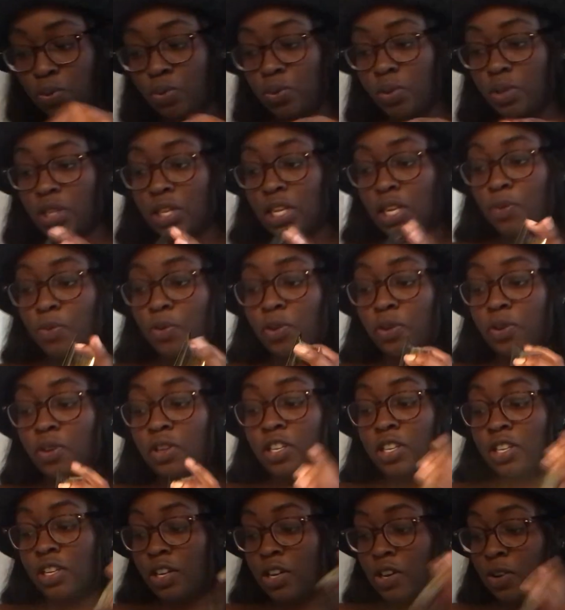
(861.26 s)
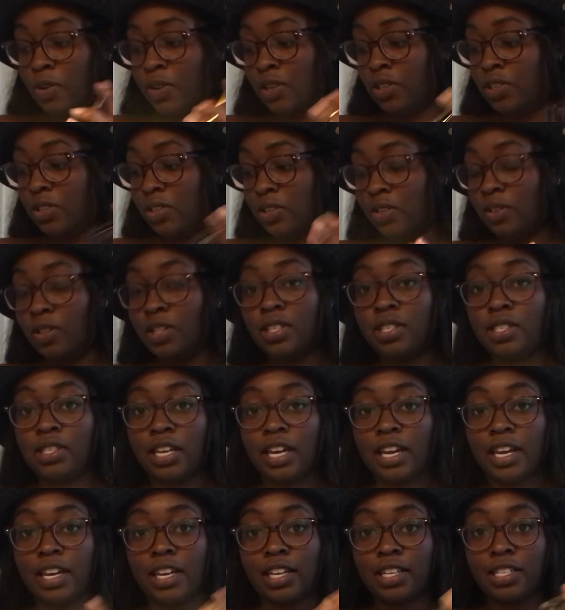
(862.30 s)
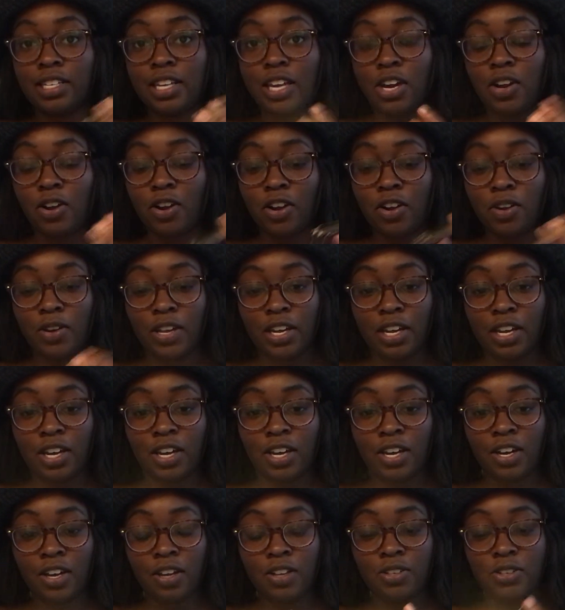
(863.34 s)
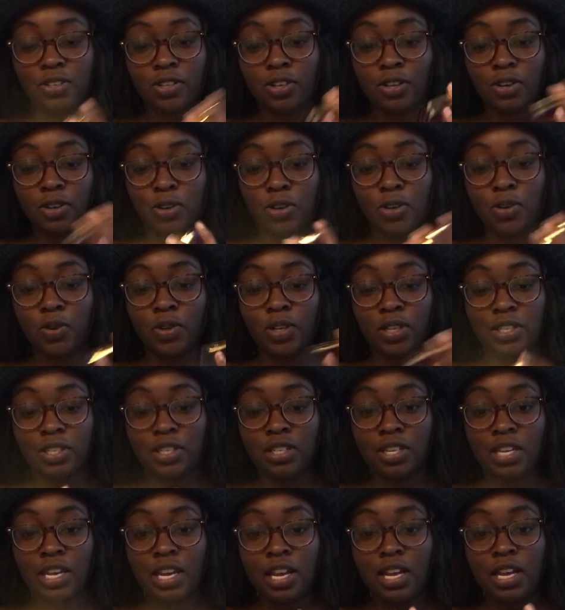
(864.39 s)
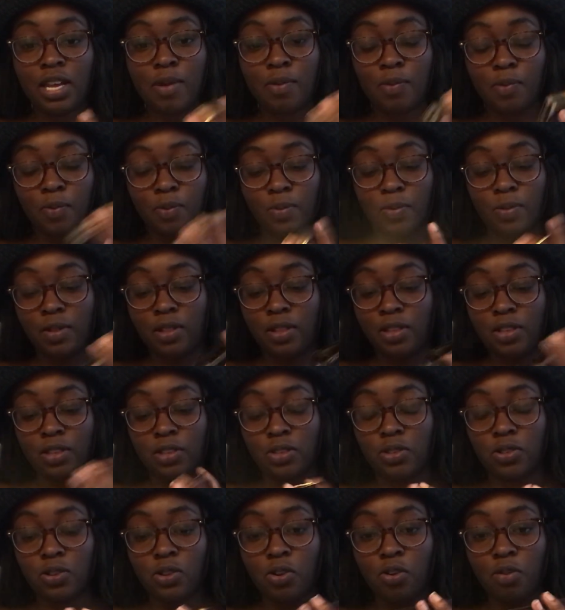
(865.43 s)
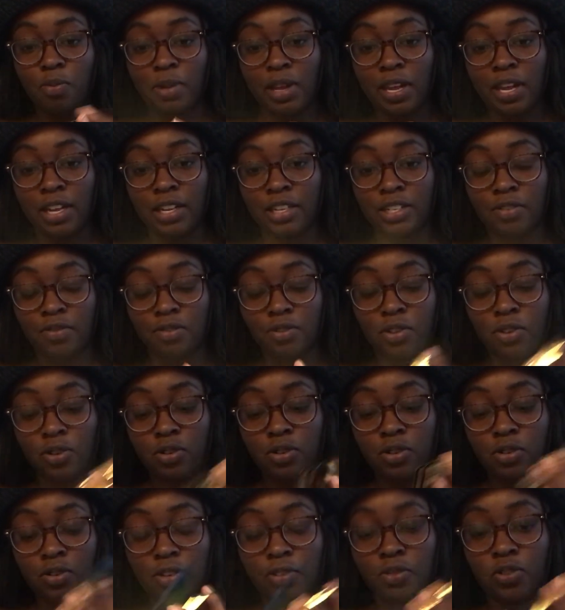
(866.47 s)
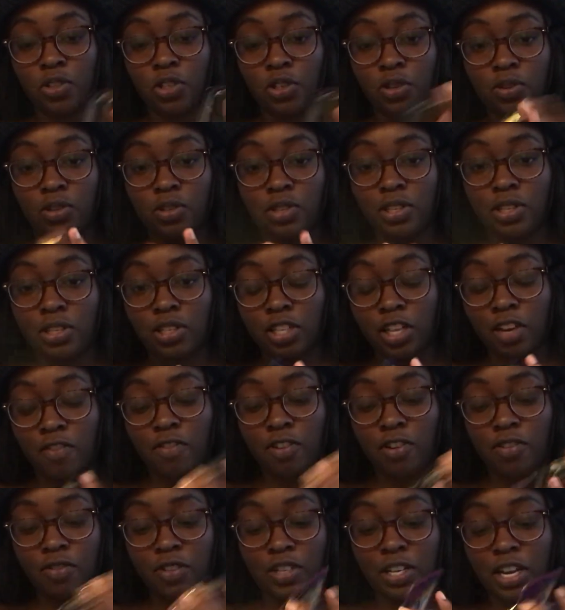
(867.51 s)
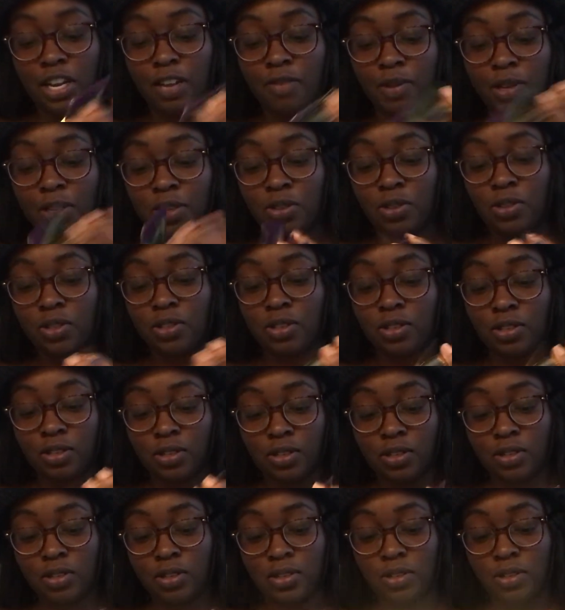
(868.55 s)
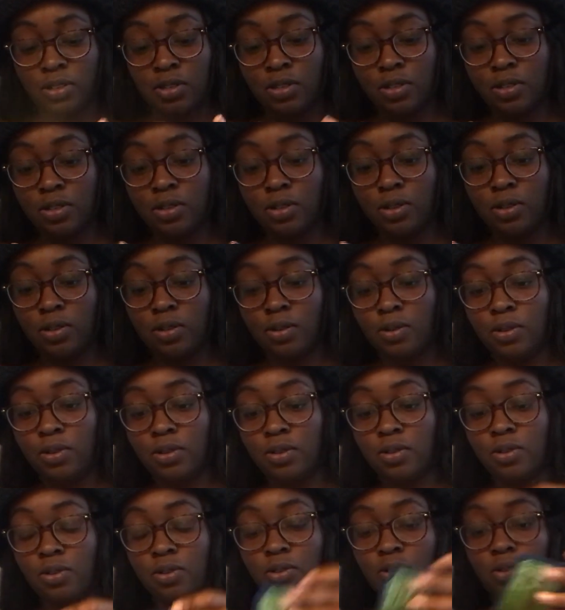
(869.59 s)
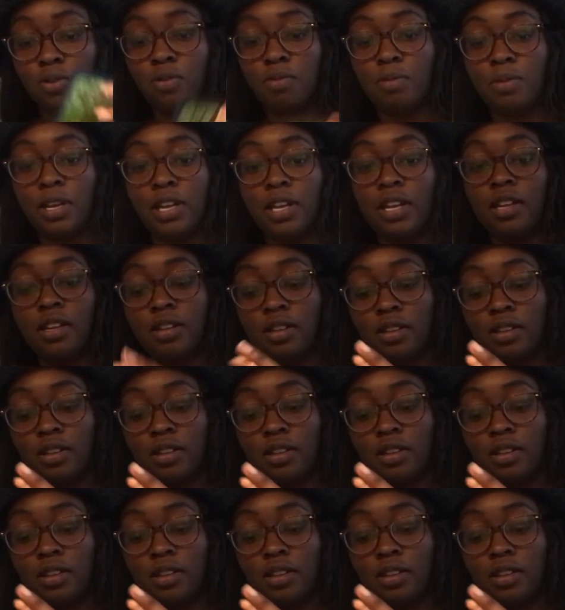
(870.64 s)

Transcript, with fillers: And then we're gonna go into the Psychic Tarot here. So who is the soulmate of those who have chosen the Seven of Diamonds? Who is their soulmate?